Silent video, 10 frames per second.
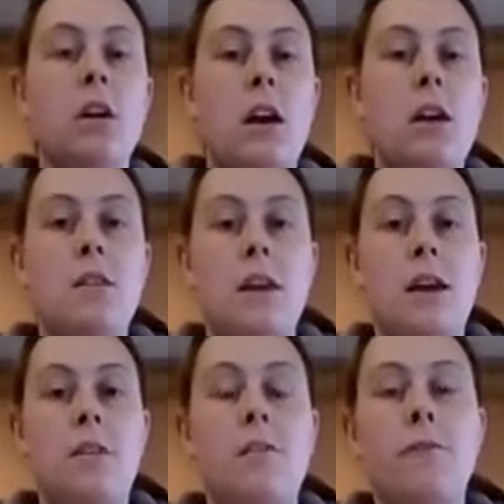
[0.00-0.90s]
And
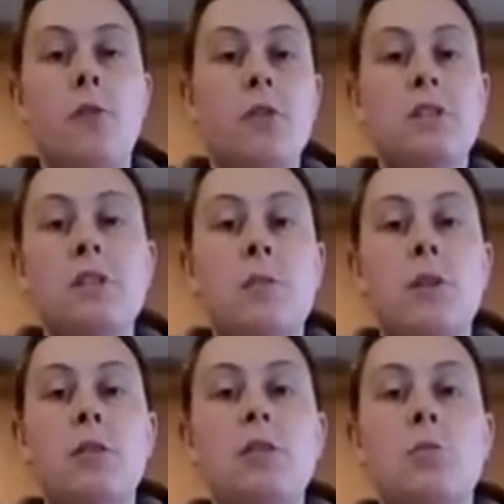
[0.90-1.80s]
then for this
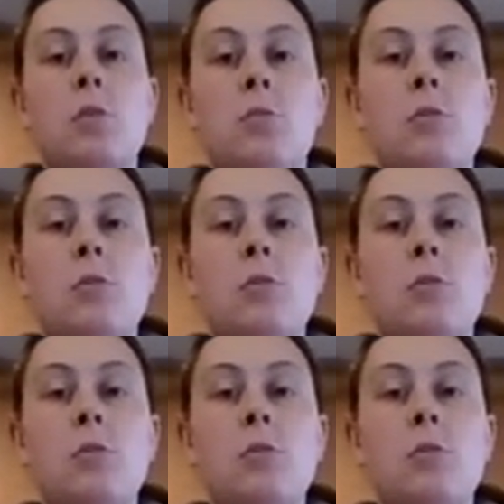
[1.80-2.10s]
experiment to work,